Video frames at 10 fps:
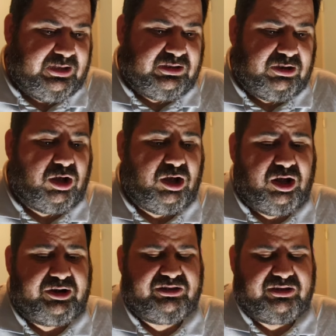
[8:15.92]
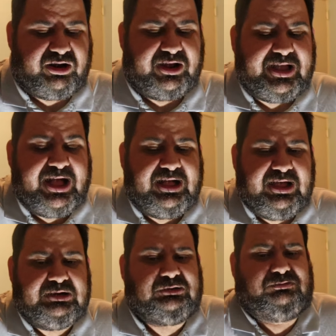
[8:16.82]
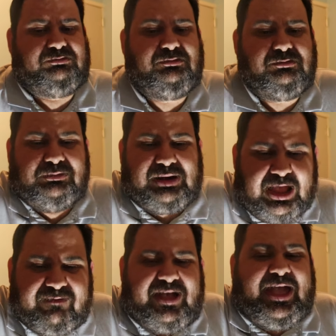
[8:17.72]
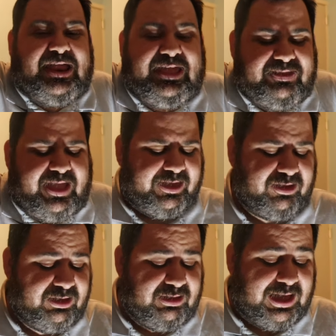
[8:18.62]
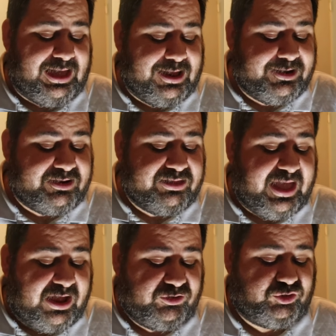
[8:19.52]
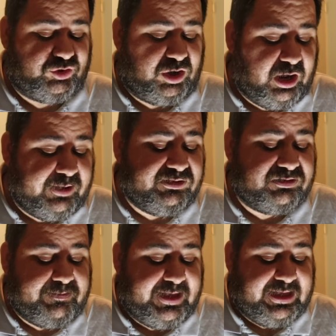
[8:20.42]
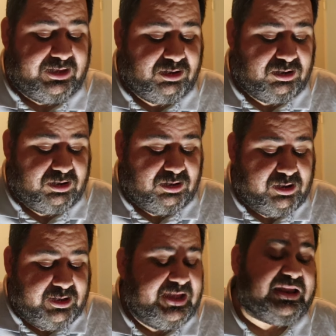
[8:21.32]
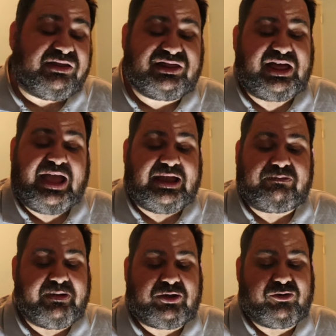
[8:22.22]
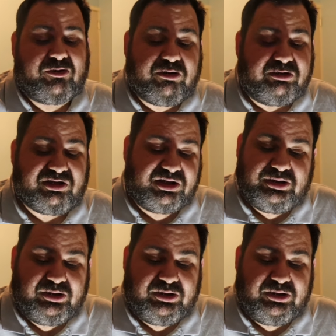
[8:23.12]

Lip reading: It hurts that I can't have anything, and that drives me insane, because,